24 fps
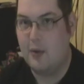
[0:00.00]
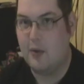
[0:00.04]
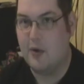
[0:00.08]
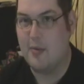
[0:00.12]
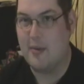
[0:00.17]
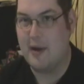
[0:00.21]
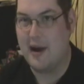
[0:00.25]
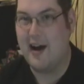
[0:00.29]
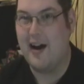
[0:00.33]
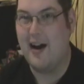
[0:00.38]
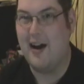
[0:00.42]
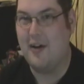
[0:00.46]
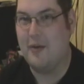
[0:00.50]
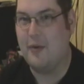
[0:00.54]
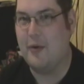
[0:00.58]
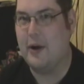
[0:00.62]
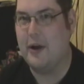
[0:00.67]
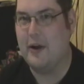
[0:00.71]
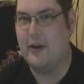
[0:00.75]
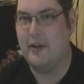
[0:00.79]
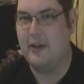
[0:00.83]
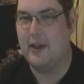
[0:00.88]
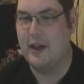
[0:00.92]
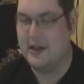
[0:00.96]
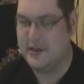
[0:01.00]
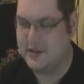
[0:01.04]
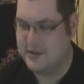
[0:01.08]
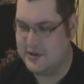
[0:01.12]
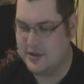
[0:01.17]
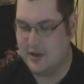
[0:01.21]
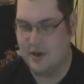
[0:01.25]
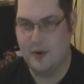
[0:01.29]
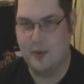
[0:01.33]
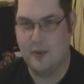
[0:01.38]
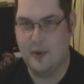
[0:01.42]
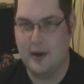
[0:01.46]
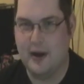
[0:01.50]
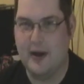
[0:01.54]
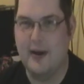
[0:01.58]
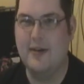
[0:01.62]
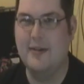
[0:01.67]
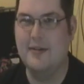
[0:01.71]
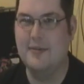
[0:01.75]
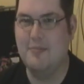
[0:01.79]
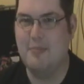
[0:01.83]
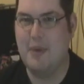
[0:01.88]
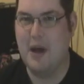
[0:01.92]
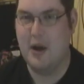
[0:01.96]
We're about halfway there, so
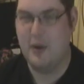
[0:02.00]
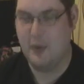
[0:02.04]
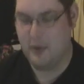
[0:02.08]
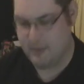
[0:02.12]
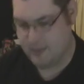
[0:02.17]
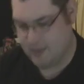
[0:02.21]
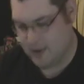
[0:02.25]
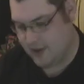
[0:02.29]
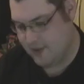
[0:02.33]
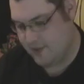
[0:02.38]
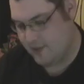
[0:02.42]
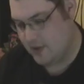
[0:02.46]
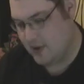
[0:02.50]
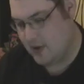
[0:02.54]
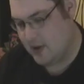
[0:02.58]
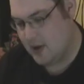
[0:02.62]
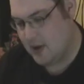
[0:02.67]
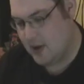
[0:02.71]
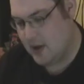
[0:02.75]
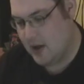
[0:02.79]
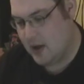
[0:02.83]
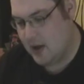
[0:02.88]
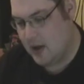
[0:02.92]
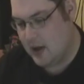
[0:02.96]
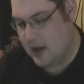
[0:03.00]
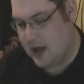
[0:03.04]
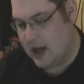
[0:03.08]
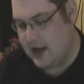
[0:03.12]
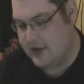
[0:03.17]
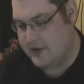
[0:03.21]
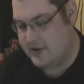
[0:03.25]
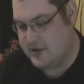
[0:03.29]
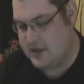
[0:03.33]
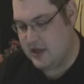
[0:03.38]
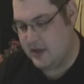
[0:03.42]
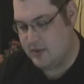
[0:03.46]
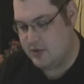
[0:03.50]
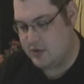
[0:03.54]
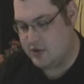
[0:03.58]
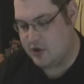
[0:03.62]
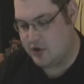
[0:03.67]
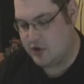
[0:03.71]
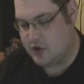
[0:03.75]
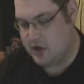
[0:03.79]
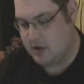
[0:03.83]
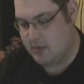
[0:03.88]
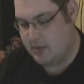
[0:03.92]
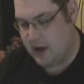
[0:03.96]
bear with me. And today we're
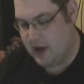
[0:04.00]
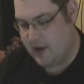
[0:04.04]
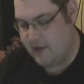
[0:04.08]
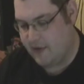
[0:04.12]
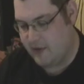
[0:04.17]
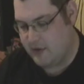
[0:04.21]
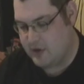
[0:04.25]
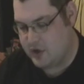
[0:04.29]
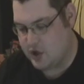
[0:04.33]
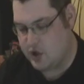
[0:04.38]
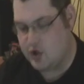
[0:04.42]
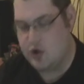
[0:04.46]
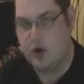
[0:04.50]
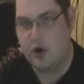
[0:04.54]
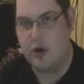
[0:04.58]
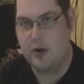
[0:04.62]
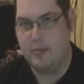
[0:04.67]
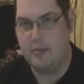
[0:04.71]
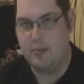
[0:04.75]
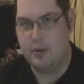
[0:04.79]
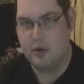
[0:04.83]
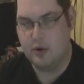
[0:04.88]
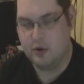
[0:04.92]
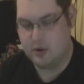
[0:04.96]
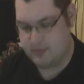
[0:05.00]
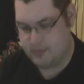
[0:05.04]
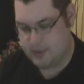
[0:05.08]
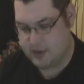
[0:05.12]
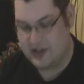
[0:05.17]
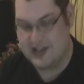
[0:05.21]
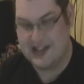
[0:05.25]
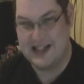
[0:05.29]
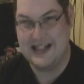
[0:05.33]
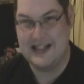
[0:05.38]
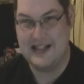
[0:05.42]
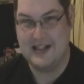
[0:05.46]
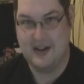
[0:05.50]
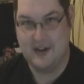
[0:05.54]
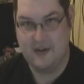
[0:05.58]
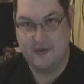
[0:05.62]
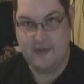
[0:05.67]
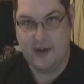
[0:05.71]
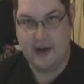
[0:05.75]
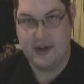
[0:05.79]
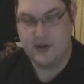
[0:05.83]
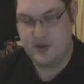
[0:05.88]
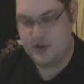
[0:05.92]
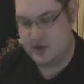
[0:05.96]
talking about a very short book because it's an
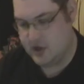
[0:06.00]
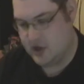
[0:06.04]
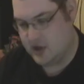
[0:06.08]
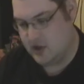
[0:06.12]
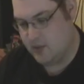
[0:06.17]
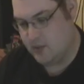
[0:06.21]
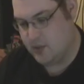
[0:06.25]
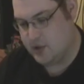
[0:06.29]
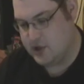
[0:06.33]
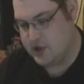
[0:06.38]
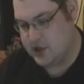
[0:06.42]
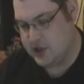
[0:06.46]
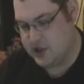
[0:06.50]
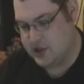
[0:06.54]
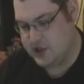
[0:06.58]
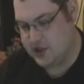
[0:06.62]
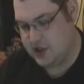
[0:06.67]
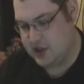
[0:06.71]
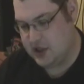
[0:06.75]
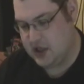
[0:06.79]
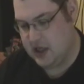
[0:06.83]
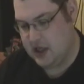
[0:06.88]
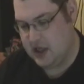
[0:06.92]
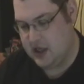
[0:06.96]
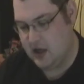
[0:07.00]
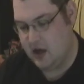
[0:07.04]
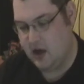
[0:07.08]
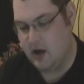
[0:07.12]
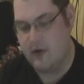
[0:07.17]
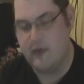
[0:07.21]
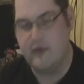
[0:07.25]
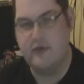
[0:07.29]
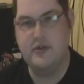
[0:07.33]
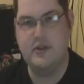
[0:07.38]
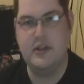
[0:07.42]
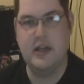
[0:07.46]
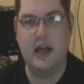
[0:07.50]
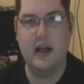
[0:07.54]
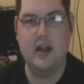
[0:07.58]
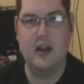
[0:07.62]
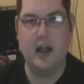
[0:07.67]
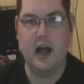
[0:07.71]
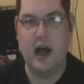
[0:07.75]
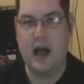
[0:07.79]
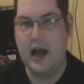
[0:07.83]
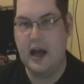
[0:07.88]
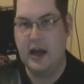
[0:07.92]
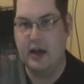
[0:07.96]
adventure, which is the Key of
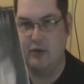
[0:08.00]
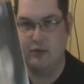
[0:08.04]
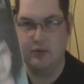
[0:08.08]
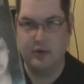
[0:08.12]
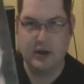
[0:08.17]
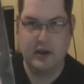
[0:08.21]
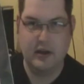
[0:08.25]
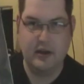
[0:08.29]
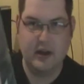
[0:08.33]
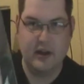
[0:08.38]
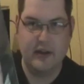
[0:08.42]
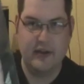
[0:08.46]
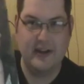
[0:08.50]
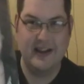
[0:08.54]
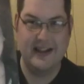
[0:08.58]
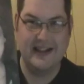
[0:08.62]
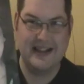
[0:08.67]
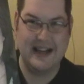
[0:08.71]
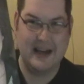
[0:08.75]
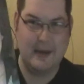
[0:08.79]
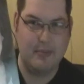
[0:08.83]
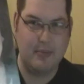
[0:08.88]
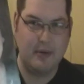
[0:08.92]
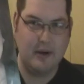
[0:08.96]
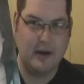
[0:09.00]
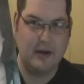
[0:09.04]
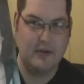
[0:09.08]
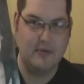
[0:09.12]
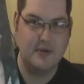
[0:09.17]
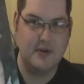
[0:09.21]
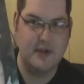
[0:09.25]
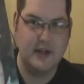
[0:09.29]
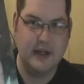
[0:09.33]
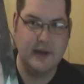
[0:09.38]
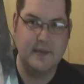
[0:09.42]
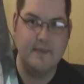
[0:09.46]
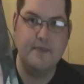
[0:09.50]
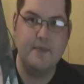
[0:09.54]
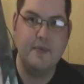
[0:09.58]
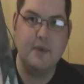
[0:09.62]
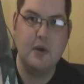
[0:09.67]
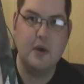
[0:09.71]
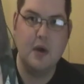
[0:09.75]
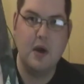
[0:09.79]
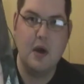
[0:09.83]
Delhyread. I think that's how you pronounce it.